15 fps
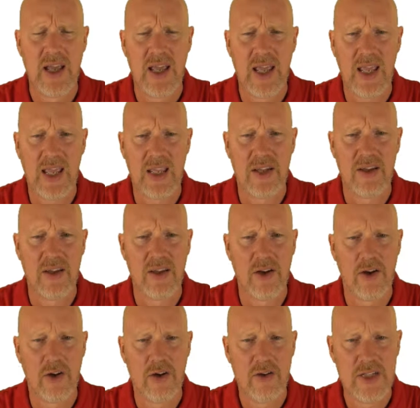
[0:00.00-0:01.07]
And
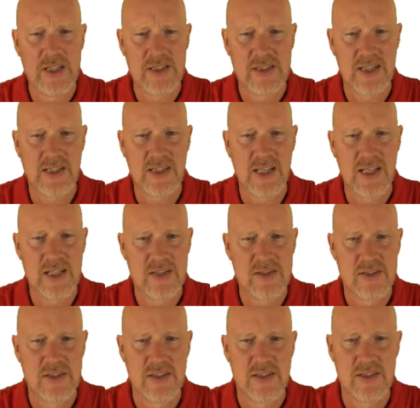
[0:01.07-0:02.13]
earliest and
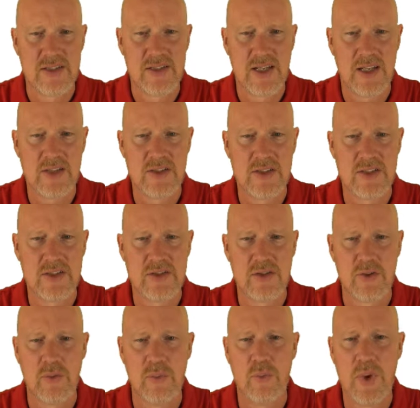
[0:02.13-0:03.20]
latest tells us
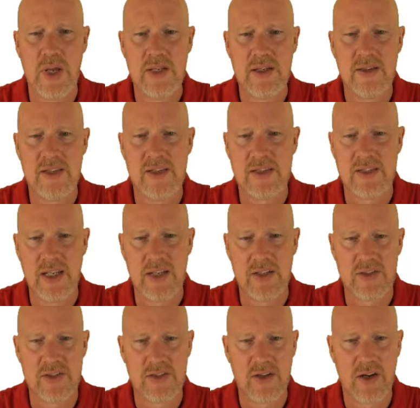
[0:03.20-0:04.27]
when did this data
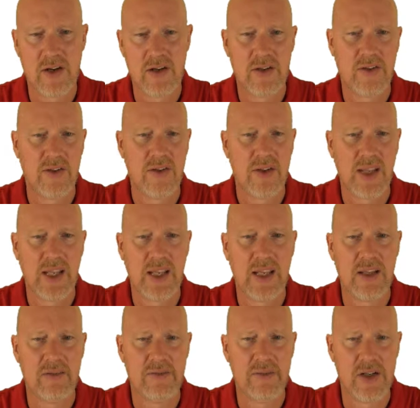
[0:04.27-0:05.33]
start
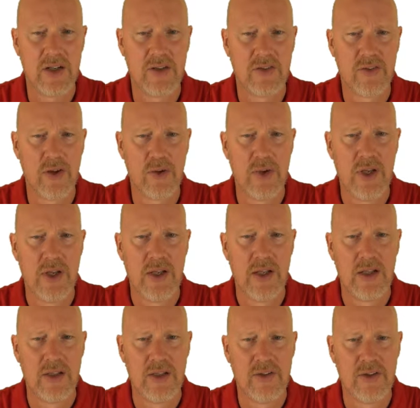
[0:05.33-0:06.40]
and finish. So
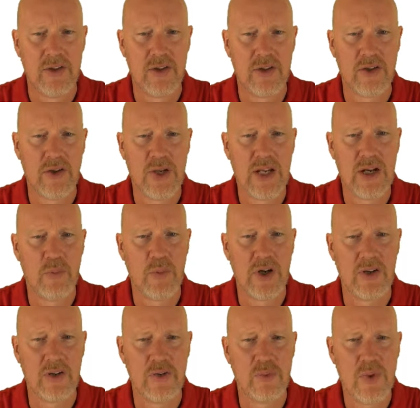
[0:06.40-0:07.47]
let's look right here. We're
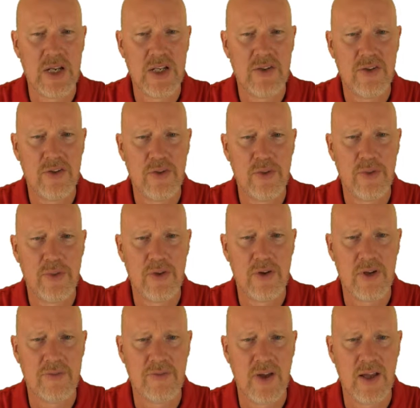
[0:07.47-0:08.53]
at
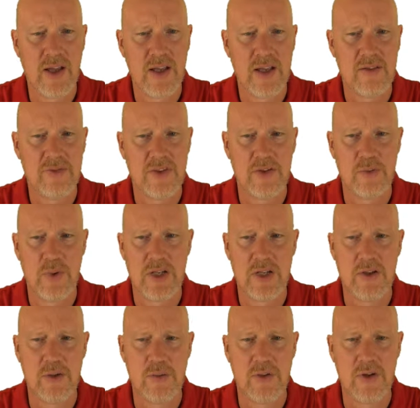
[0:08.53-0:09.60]
2235 to
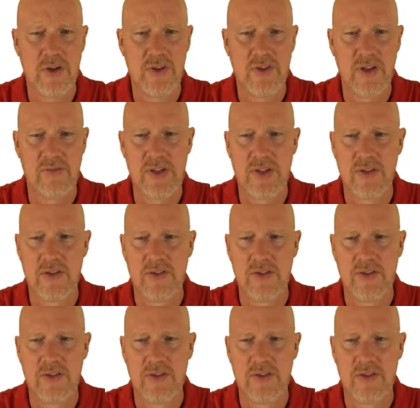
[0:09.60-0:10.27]
2237.